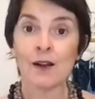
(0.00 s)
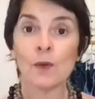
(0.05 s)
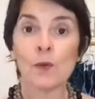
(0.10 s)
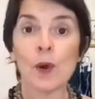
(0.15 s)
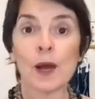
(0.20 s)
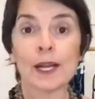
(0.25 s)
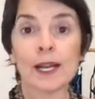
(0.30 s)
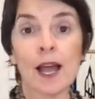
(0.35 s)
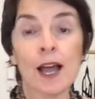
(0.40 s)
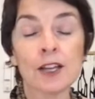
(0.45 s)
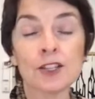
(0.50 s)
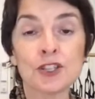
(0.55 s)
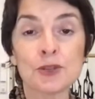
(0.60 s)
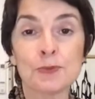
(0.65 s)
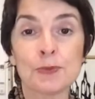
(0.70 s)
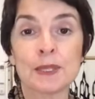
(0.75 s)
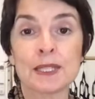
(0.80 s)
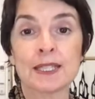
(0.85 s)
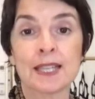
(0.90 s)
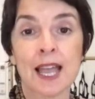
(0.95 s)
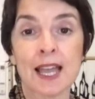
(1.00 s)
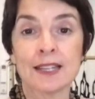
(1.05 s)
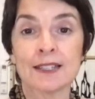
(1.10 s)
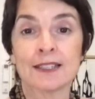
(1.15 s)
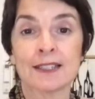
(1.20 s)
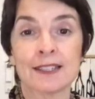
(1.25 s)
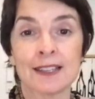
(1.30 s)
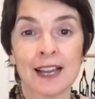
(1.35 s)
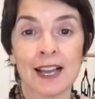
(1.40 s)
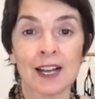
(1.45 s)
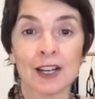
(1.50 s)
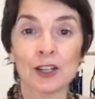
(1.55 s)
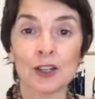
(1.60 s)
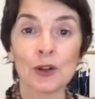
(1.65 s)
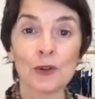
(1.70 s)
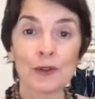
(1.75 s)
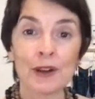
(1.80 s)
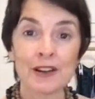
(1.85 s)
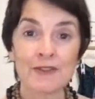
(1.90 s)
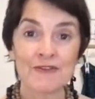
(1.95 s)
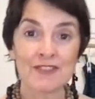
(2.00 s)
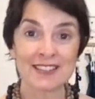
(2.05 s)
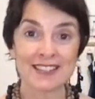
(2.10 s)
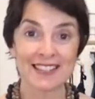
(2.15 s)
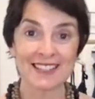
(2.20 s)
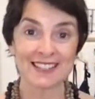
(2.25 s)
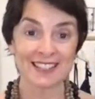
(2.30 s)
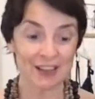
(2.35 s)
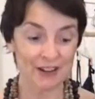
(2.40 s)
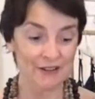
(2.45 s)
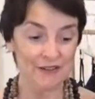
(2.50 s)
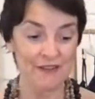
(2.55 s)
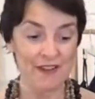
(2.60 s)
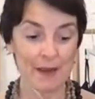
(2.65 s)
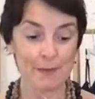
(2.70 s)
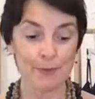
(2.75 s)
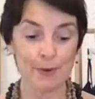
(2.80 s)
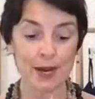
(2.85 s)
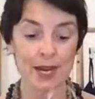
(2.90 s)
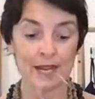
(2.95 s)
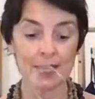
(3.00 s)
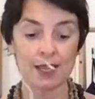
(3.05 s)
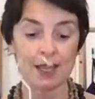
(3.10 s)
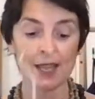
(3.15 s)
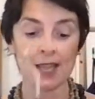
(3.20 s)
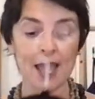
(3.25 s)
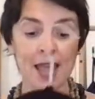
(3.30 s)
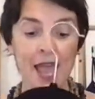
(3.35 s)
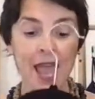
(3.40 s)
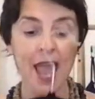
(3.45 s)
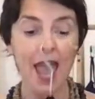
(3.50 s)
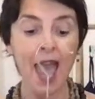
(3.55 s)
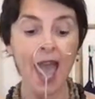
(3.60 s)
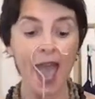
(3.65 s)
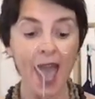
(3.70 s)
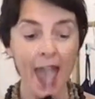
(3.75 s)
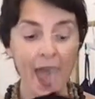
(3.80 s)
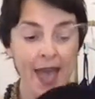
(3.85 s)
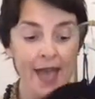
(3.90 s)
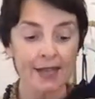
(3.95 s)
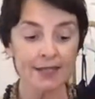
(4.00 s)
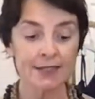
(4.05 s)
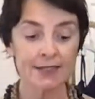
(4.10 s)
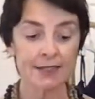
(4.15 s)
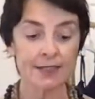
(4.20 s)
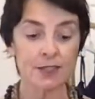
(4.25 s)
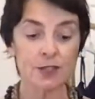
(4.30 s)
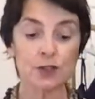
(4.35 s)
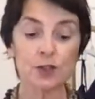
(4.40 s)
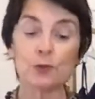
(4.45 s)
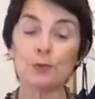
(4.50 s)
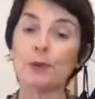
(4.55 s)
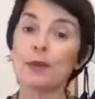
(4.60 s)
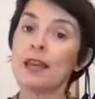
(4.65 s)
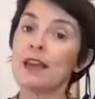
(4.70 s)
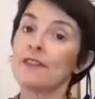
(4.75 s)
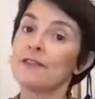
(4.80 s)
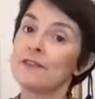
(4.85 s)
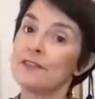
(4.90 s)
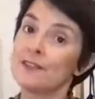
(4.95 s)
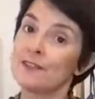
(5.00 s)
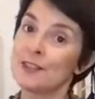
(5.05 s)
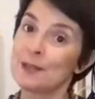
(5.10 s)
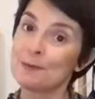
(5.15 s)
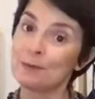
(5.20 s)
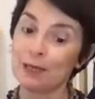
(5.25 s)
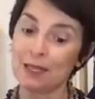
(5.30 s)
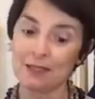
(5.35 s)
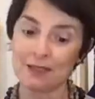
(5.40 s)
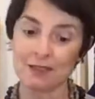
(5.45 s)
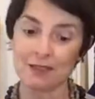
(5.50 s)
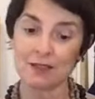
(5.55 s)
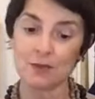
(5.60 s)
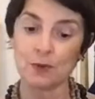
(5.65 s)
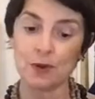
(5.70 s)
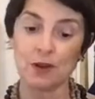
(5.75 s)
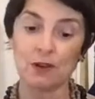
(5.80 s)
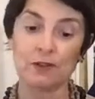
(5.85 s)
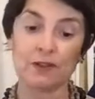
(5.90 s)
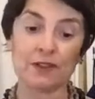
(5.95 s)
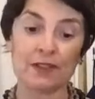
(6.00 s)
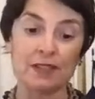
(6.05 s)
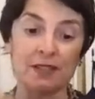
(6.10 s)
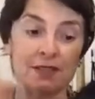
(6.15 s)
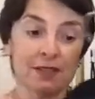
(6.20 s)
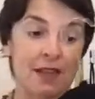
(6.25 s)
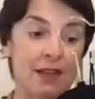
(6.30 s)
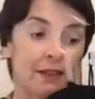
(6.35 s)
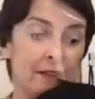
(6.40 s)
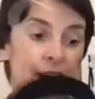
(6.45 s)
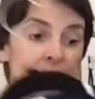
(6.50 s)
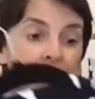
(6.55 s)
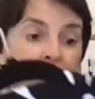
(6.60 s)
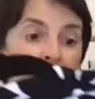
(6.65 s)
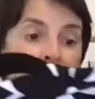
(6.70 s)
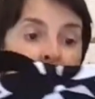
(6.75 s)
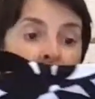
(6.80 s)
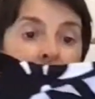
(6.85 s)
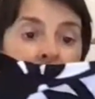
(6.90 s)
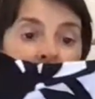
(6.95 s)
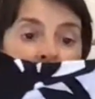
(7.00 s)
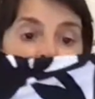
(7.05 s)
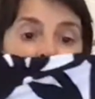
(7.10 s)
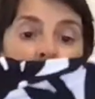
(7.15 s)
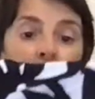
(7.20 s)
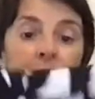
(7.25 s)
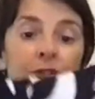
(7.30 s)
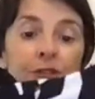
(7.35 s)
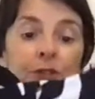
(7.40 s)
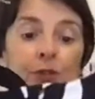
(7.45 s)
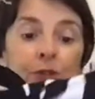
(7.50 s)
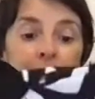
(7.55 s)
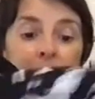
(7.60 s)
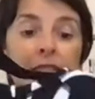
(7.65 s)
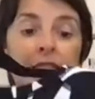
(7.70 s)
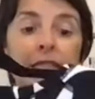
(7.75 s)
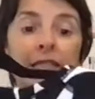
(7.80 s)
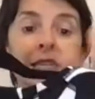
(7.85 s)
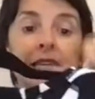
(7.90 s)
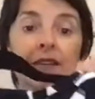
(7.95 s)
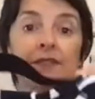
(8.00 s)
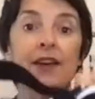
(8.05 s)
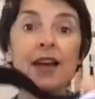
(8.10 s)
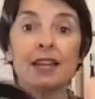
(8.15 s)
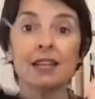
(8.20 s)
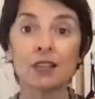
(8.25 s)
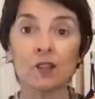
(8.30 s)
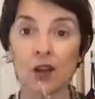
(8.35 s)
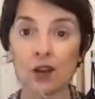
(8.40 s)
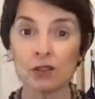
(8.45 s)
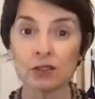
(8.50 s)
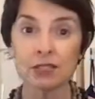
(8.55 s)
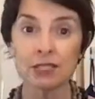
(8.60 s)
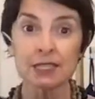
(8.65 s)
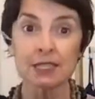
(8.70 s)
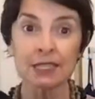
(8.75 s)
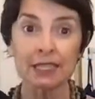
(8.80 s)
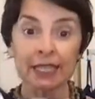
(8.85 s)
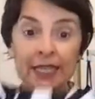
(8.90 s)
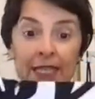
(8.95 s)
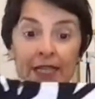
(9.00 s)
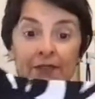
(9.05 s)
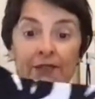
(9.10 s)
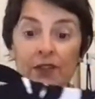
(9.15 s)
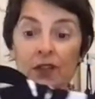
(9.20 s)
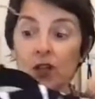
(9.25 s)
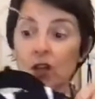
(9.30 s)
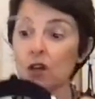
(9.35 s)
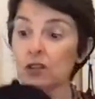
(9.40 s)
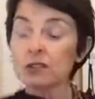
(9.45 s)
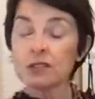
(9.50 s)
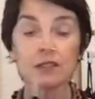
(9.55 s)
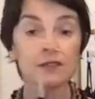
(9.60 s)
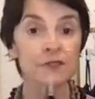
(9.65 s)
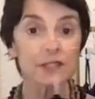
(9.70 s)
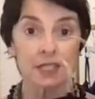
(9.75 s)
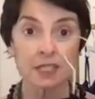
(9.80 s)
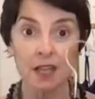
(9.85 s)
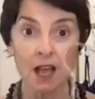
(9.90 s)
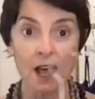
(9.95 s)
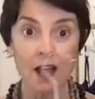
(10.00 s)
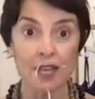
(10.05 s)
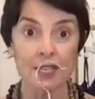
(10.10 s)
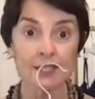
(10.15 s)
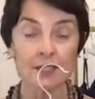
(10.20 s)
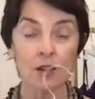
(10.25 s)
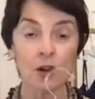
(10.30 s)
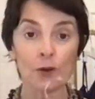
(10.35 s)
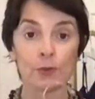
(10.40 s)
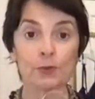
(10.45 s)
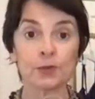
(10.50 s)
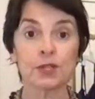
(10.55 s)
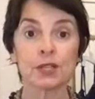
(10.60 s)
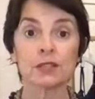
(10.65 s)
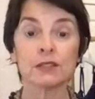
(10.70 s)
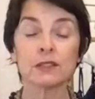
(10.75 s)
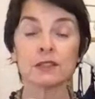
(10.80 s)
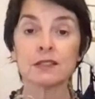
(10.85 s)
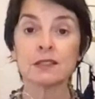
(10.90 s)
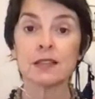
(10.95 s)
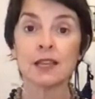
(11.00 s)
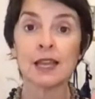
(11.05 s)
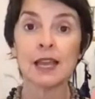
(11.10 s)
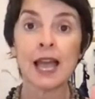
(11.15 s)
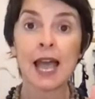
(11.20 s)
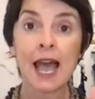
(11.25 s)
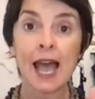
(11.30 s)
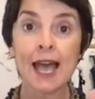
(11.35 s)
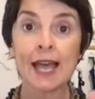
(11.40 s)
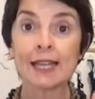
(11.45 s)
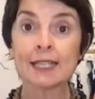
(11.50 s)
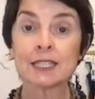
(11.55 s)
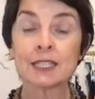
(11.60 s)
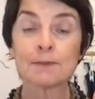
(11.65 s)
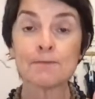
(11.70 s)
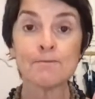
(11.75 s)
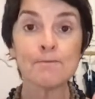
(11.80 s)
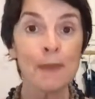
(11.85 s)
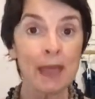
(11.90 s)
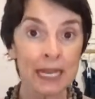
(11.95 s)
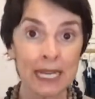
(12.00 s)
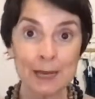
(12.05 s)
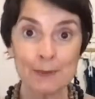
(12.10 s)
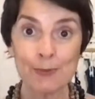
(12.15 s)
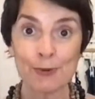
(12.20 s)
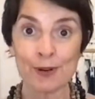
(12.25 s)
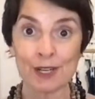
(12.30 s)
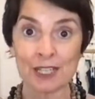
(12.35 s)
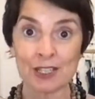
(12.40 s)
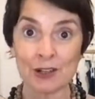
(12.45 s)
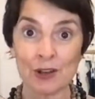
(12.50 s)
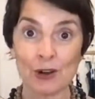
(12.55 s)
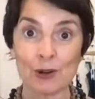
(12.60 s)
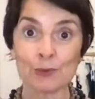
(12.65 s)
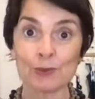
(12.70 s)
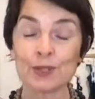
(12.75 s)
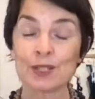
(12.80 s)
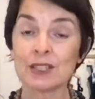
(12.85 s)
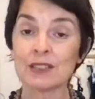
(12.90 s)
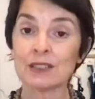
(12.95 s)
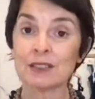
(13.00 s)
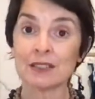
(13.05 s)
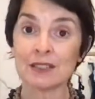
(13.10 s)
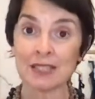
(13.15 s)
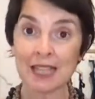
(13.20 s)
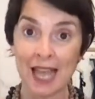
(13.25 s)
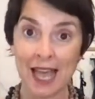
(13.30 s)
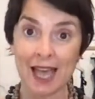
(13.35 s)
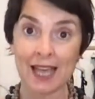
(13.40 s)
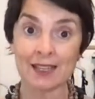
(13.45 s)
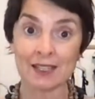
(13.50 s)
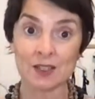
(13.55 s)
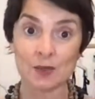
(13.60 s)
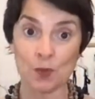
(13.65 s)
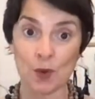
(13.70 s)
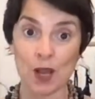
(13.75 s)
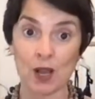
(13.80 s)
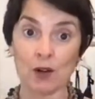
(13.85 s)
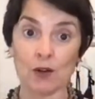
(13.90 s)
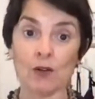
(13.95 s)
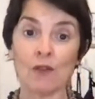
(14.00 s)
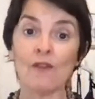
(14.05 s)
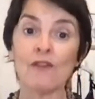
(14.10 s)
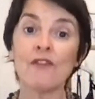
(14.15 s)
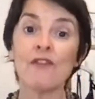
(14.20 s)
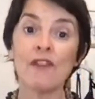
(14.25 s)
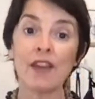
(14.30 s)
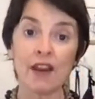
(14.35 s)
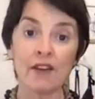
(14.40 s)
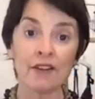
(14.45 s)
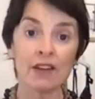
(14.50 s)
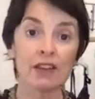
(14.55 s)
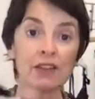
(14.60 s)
100% chlorine resistant fabric and UPF 50 plus as well for the sun. So short sleeve and long sleeve, lots of size options and many print options as well. Very